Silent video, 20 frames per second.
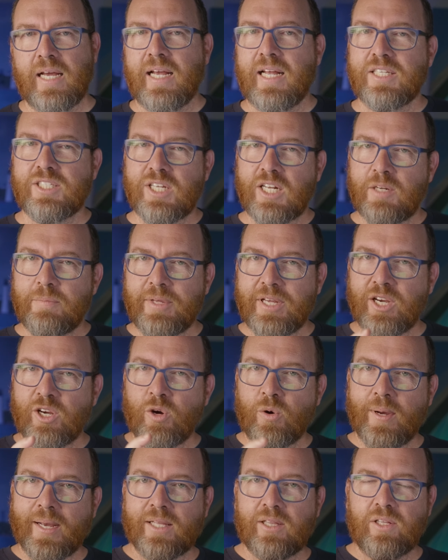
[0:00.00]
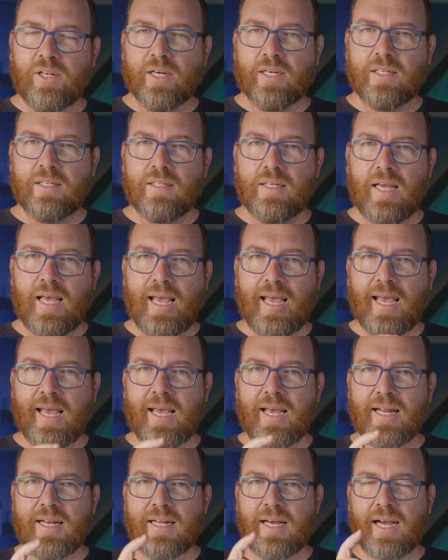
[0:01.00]
It's going to be a quick look,
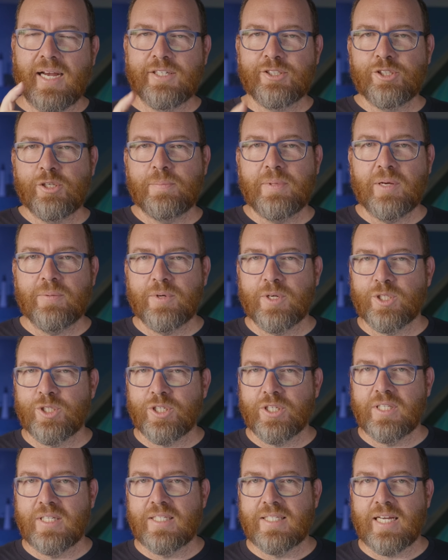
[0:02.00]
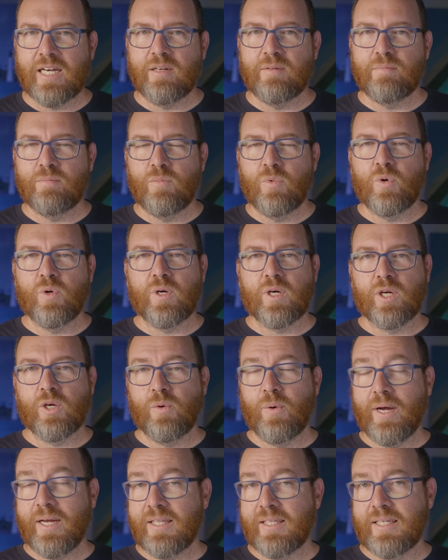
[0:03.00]
and I should be able to turn these out more
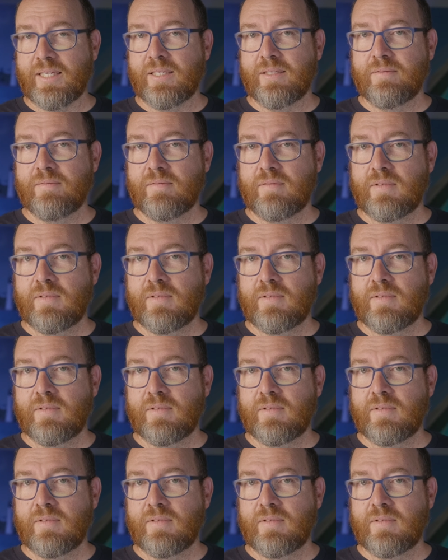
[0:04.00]
quickly.